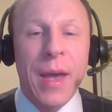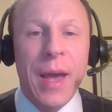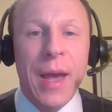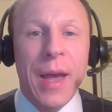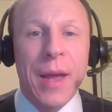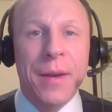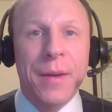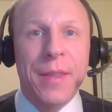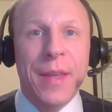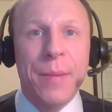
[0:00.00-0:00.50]

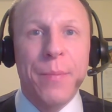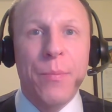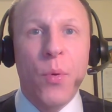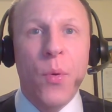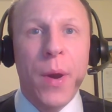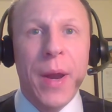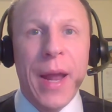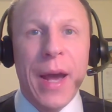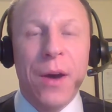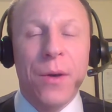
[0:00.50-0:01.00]
and they
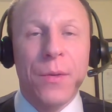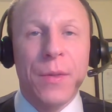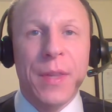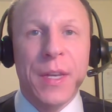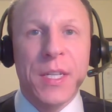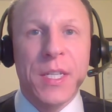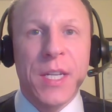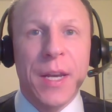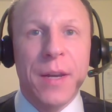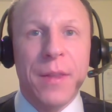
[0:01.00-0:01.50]
point out,
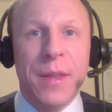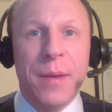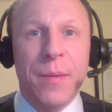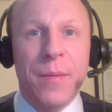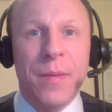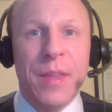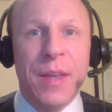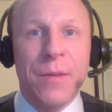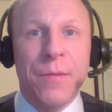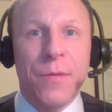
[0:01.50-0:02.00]
they said
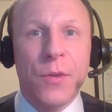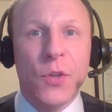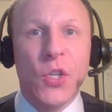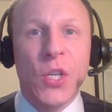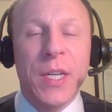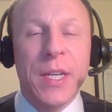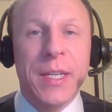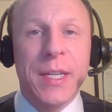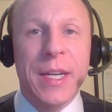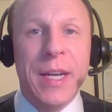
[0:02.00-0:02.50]
that
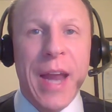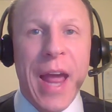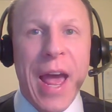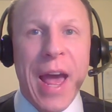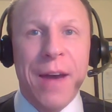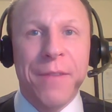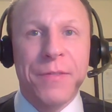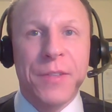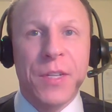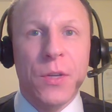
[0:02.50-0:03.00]
Virginia didn't
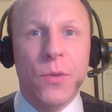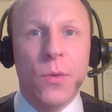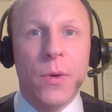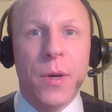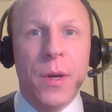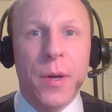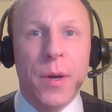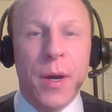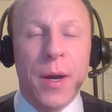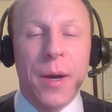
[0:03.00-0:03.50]
have
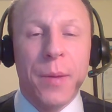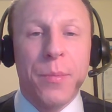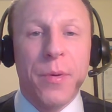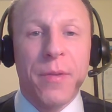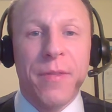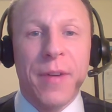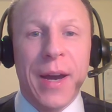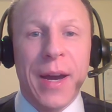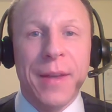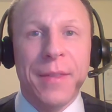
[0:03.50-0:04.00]
to
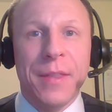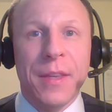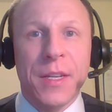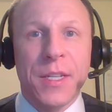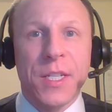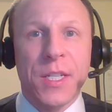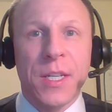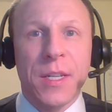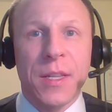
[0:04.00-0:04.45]
provide the